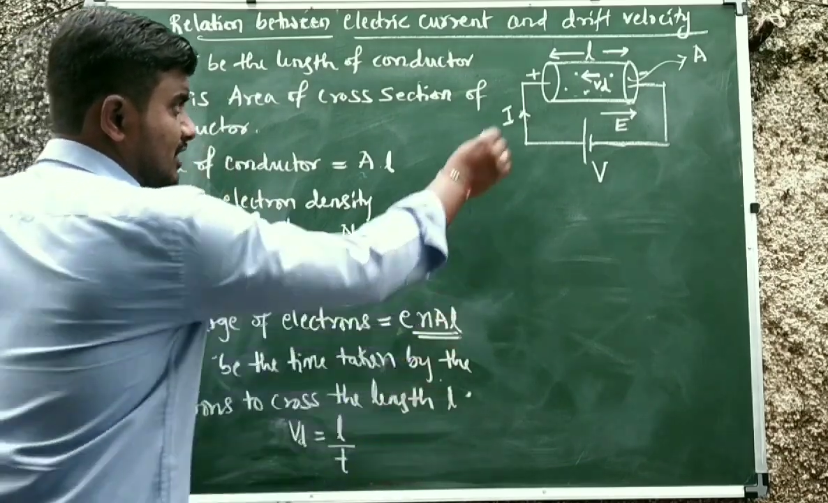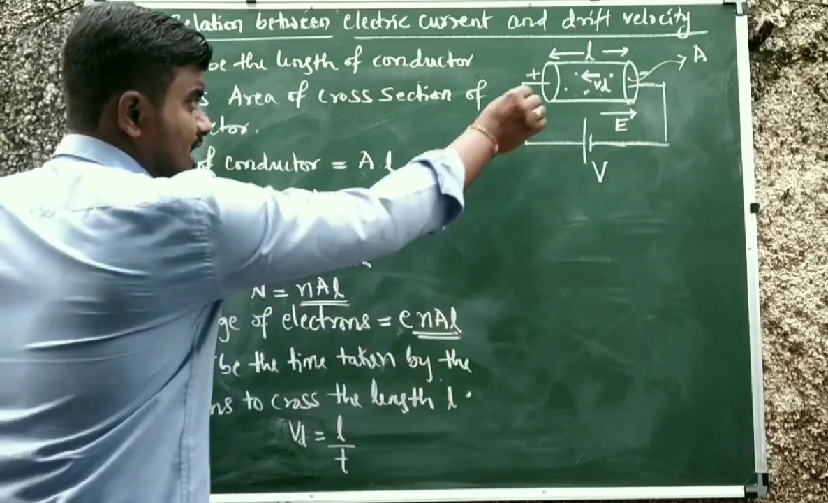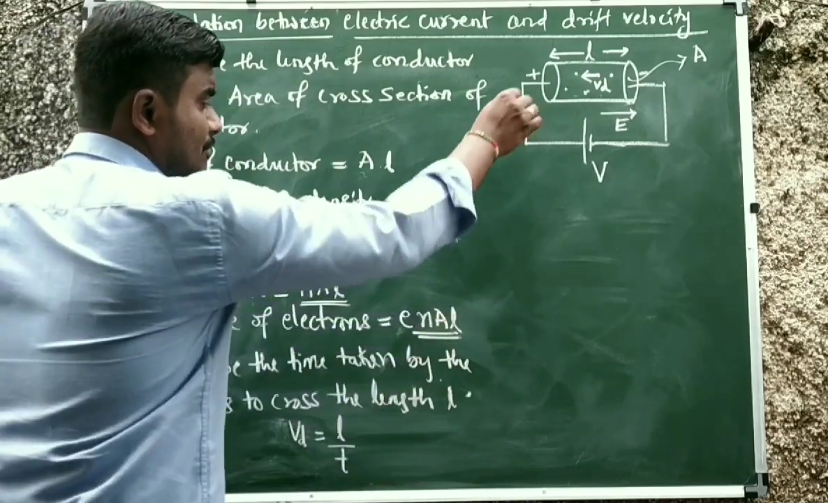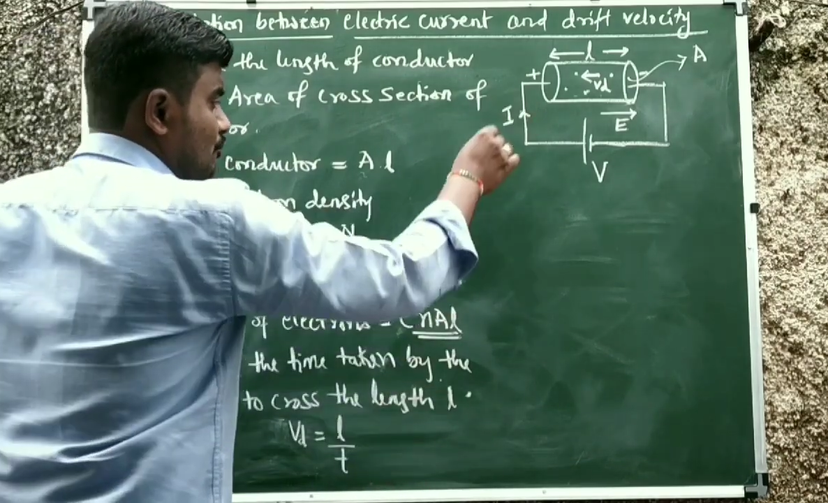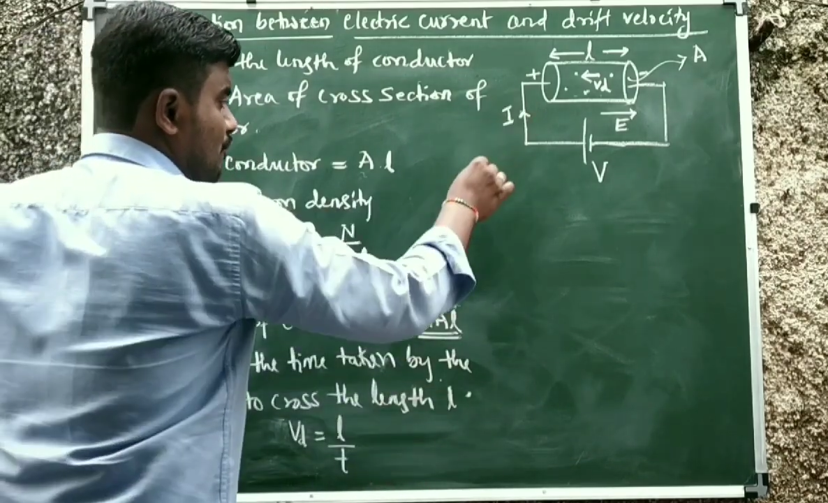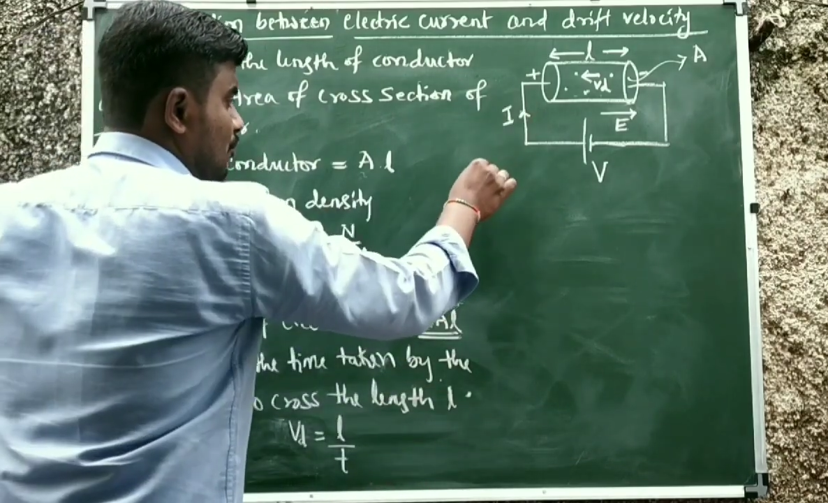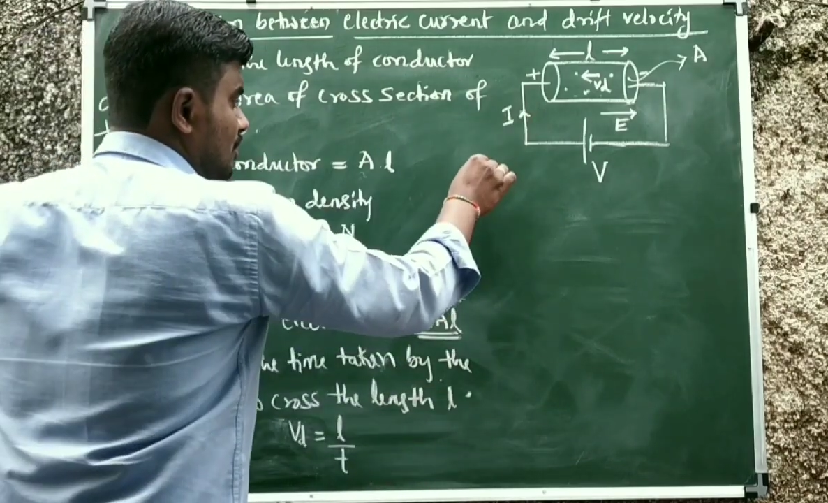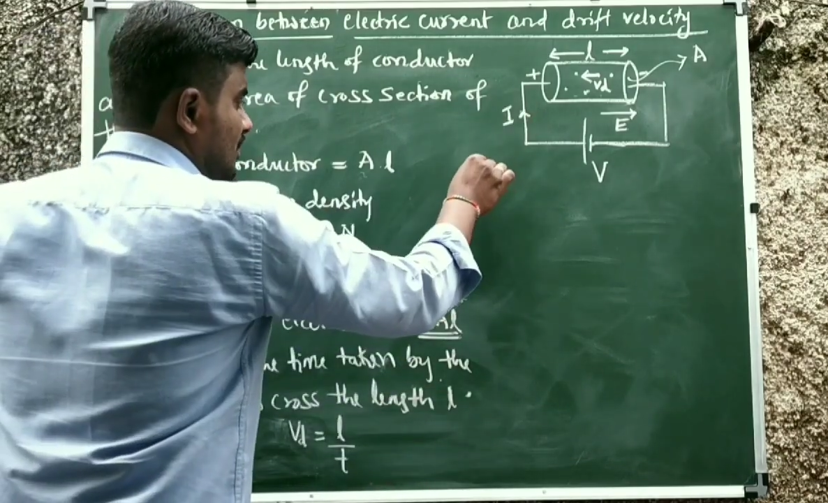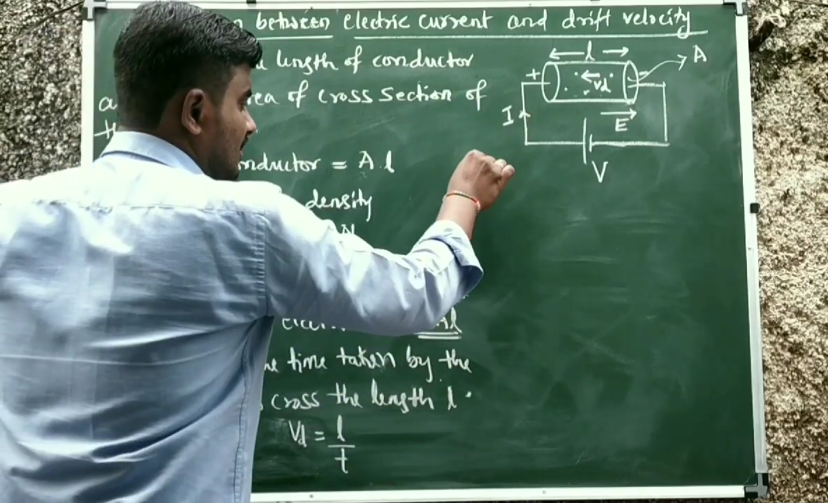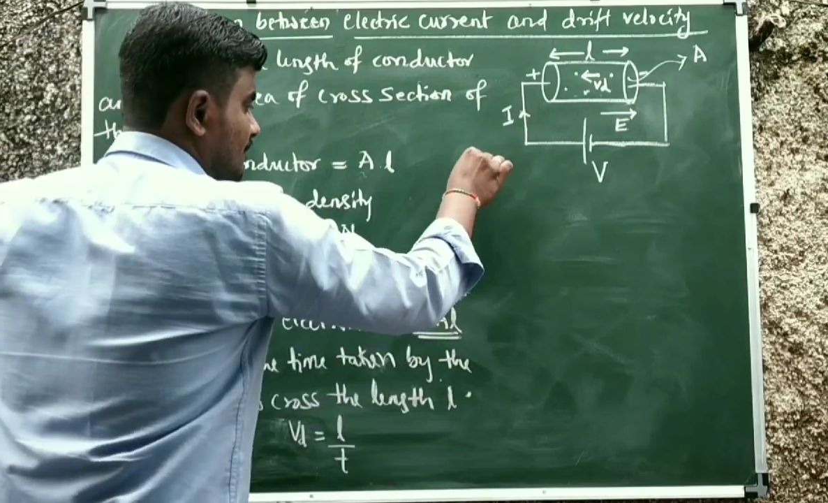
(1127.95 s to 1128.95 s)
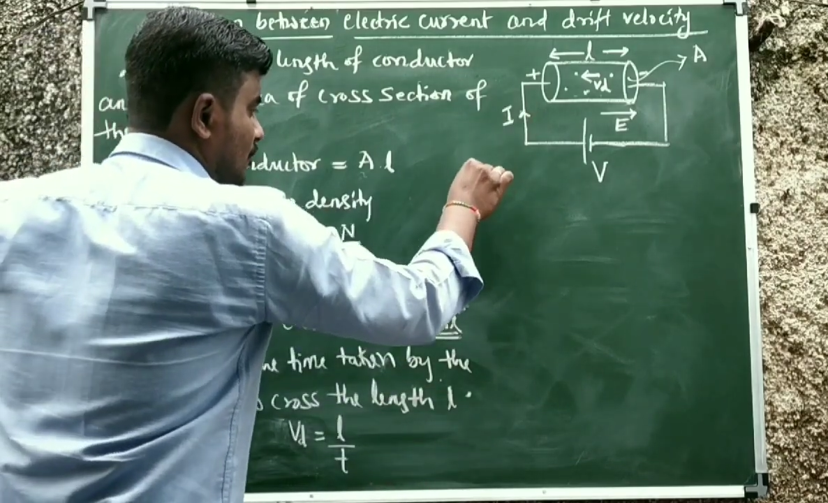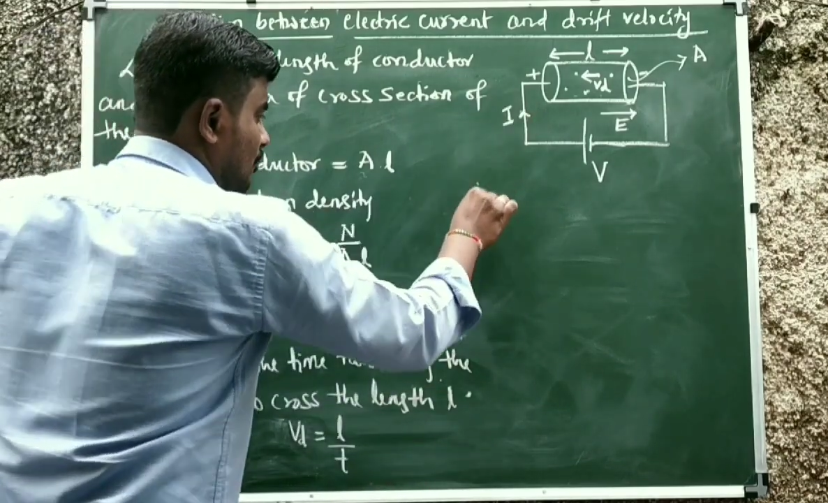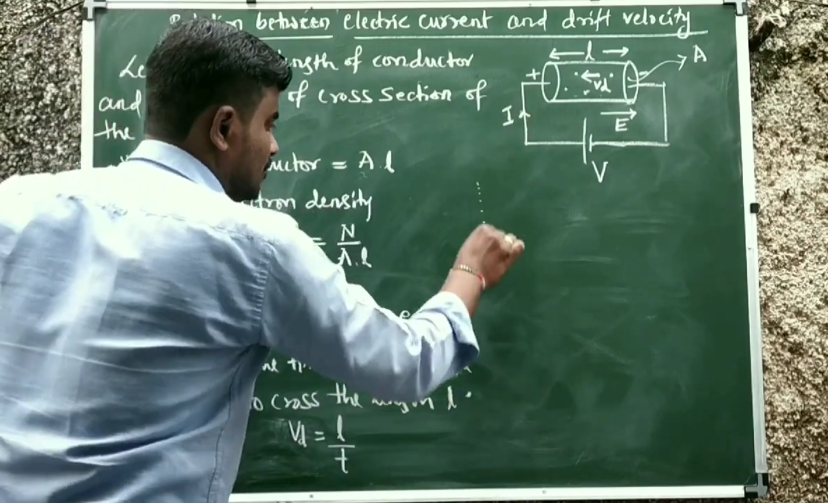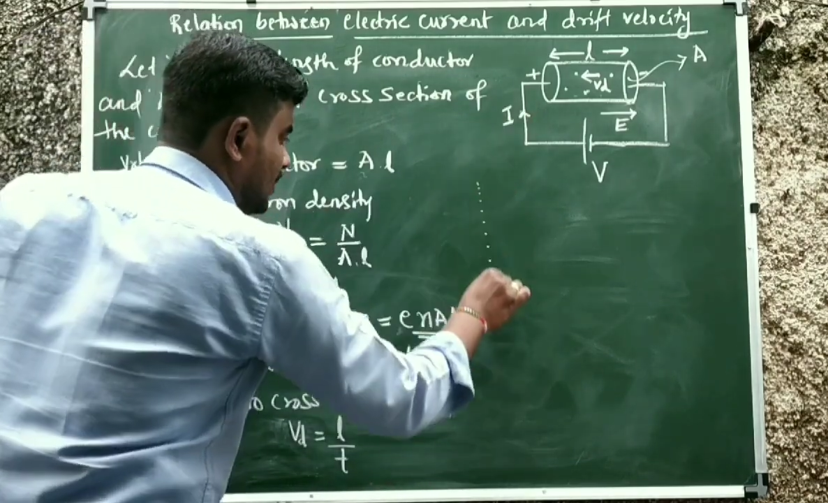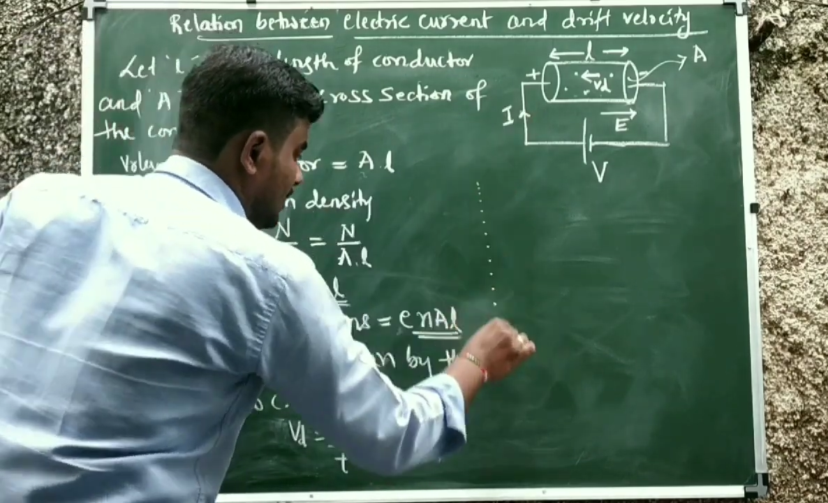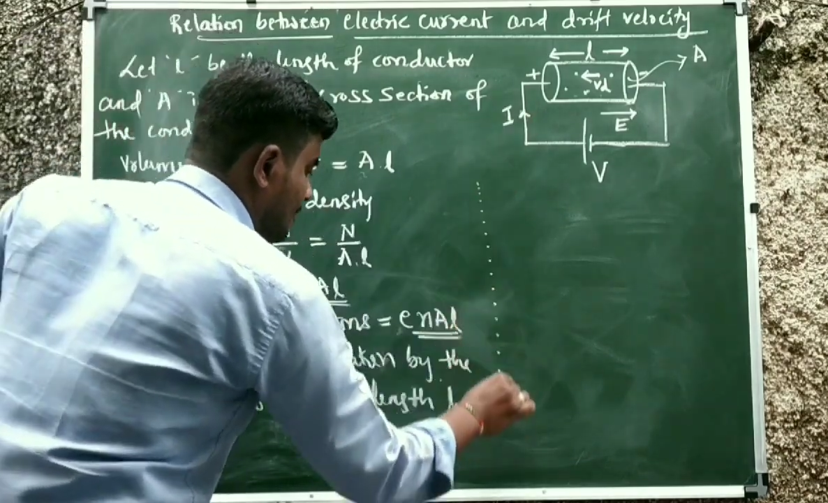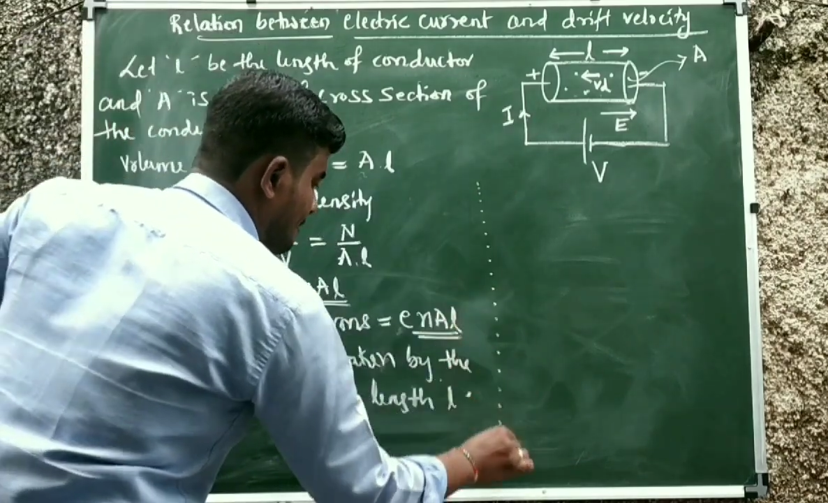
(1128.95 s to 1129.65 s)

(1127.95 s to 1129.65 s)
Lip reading: They are moving with drift velocity.